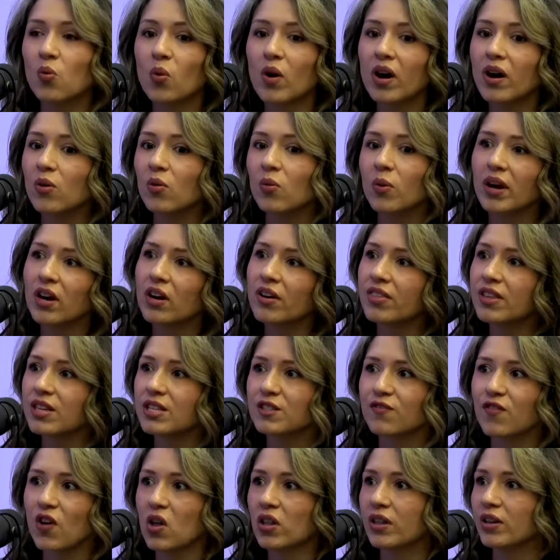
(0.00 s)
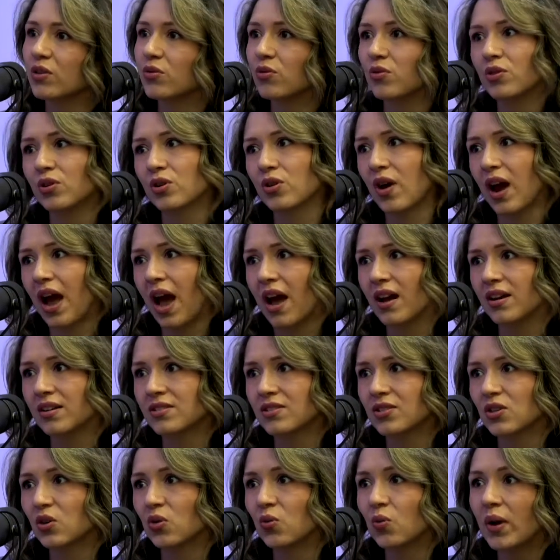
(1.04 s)
Where are things falling through the
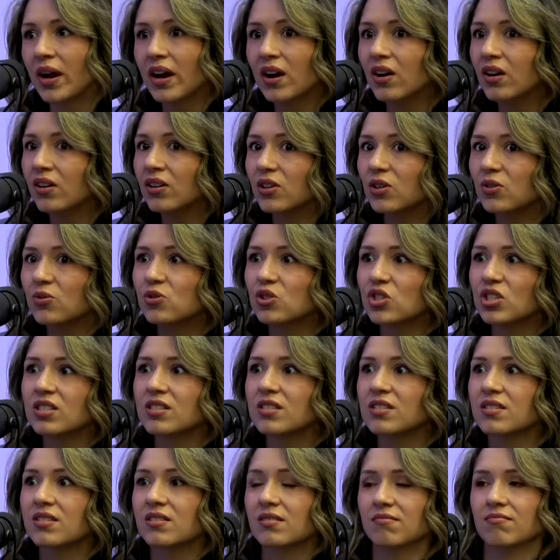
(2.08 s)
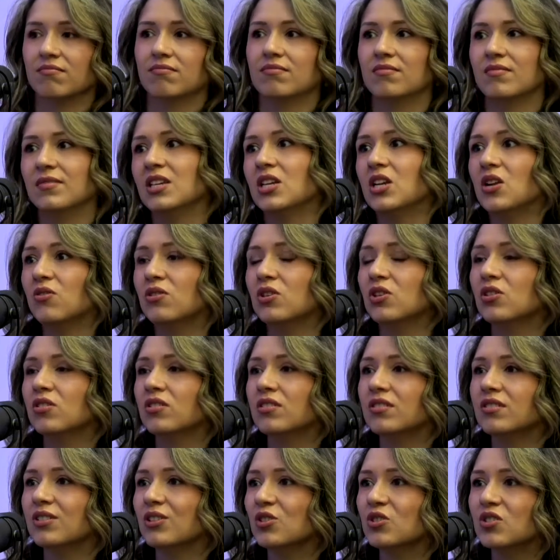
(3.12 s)
cracks, or where are you just,
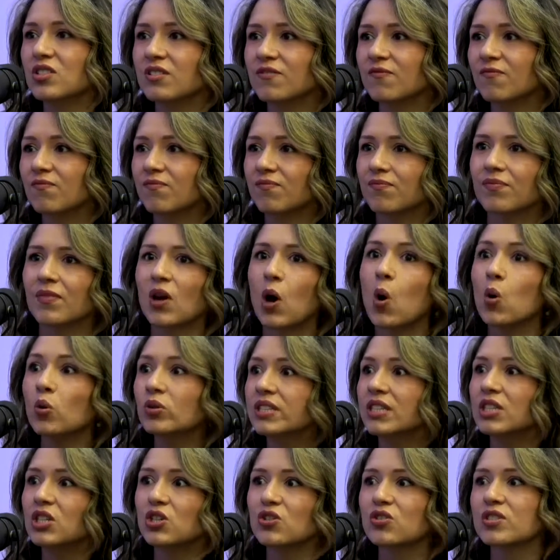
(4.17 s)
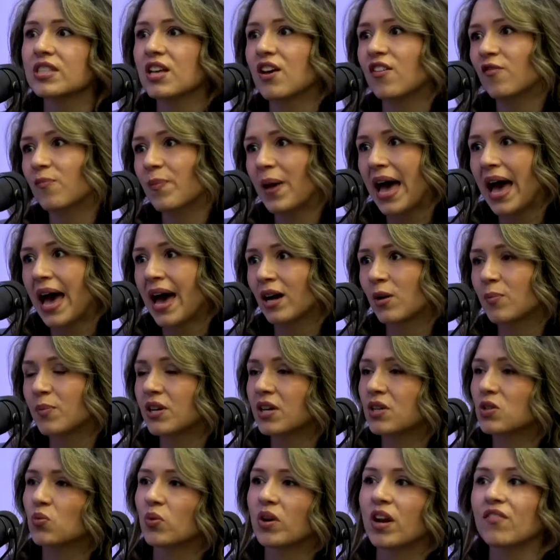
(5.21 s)
you're just holding yourself back
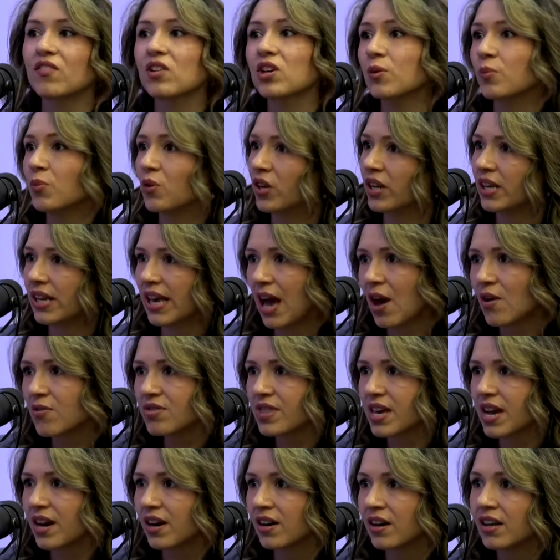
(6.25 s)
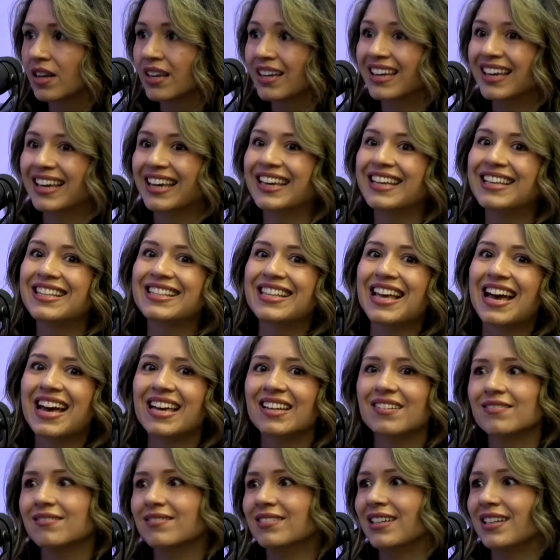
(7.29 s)
because whatever you're putting out there is
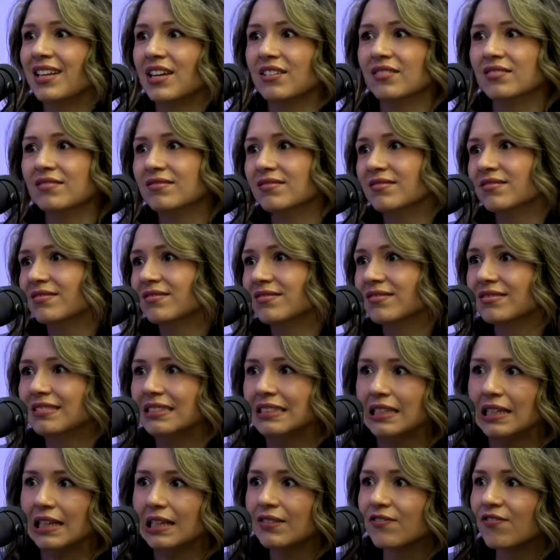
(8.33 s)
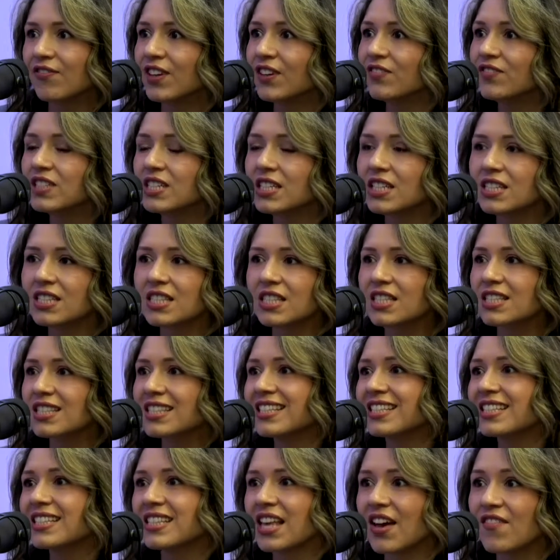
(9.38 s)
at, 50,
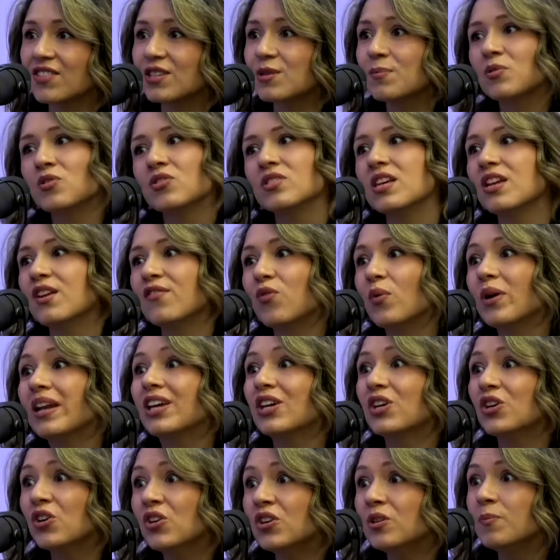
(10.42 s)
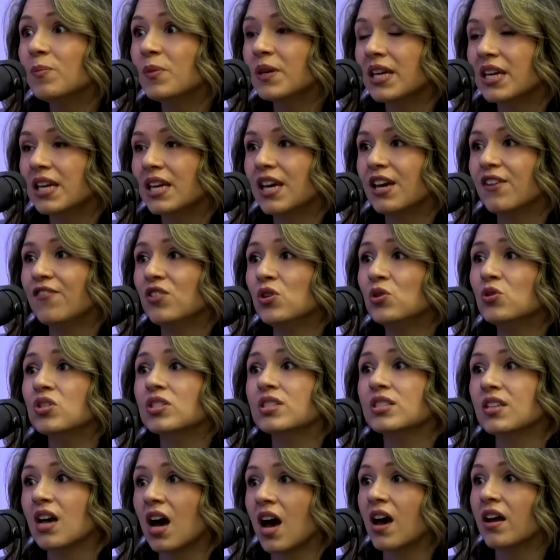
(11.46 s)
60, 70% of what it could be if you
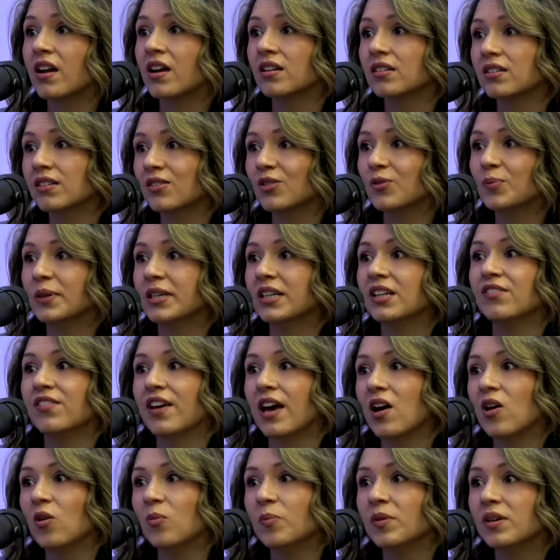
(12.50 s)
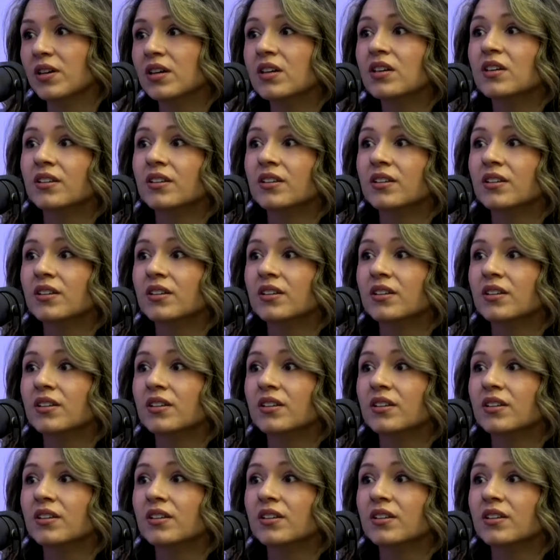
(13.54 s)
just got a little bit of help.